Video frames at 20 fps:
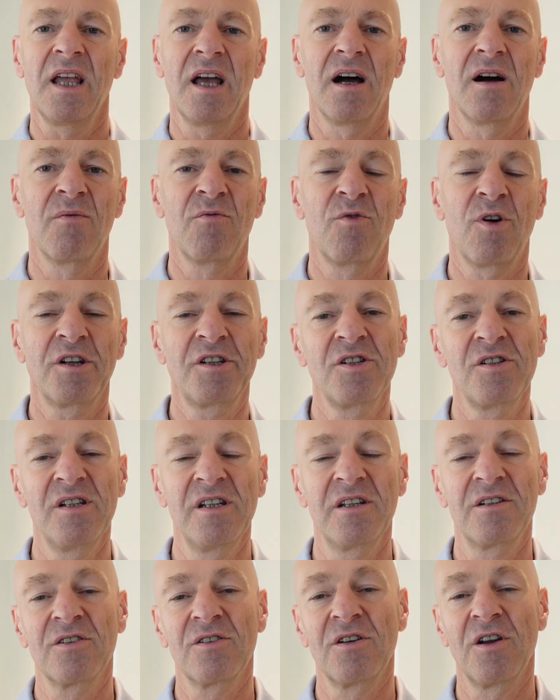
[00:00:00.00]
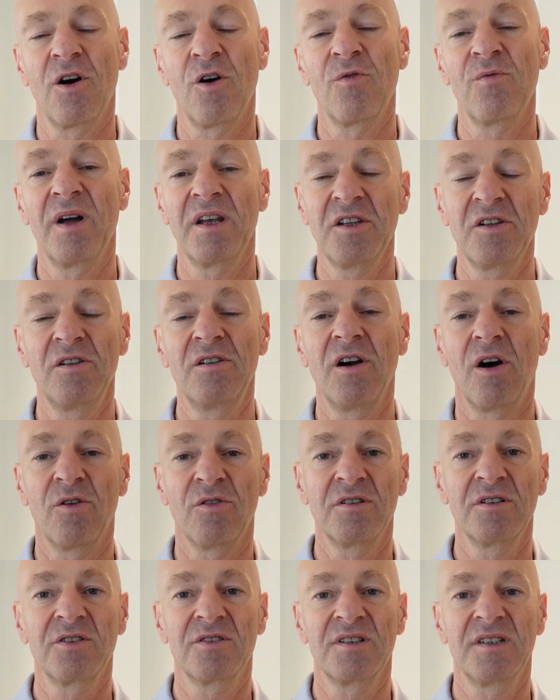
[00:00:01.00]
um, what you need to know when you go
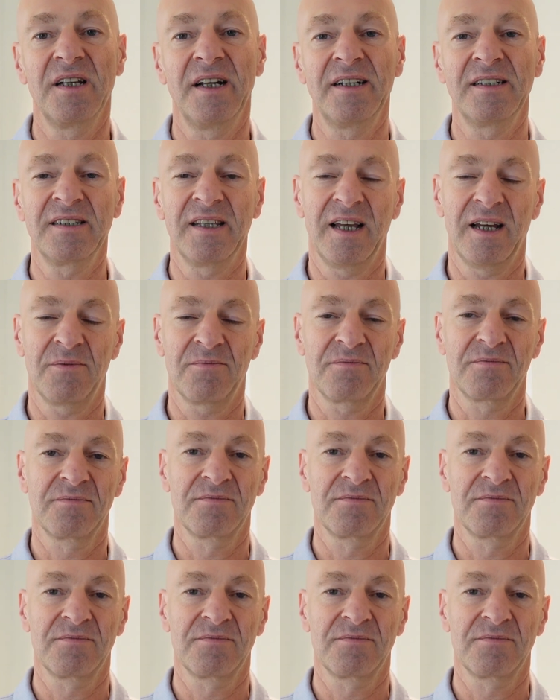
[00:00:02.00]
into the exam